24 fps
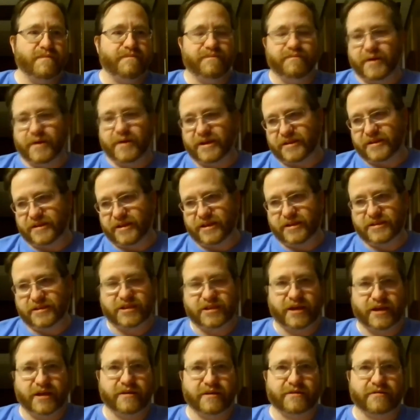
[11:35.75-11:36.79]
But they
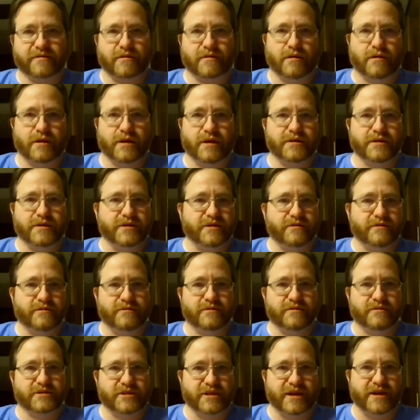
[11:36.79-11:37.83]
decided to throw it into
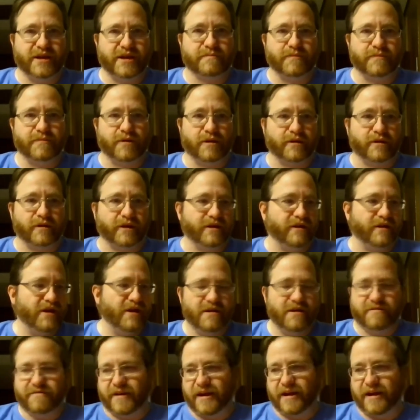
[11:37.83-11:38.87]
the stock market.
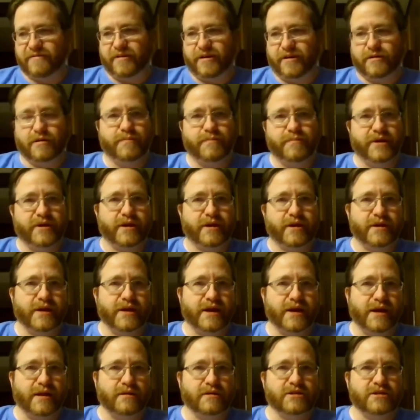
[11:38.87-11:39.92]
$500 billion
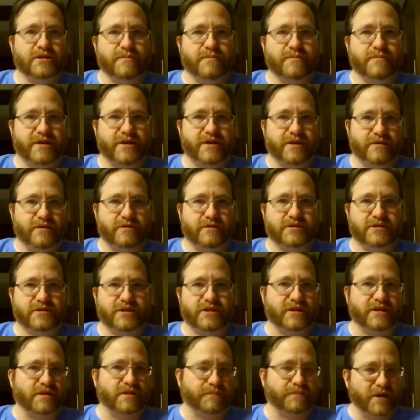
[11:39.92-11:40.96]
to be used
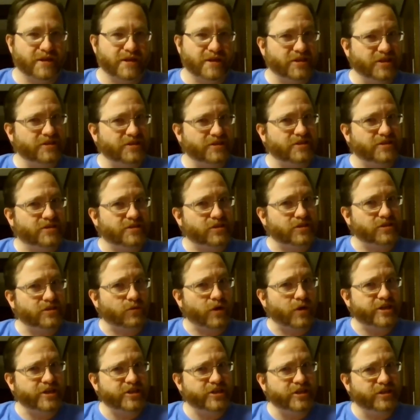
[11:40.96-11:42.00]
at the president's
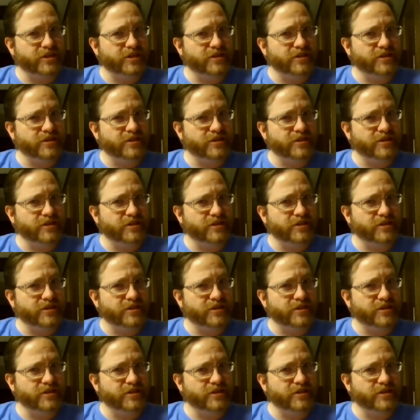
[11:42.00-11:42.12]
discretion.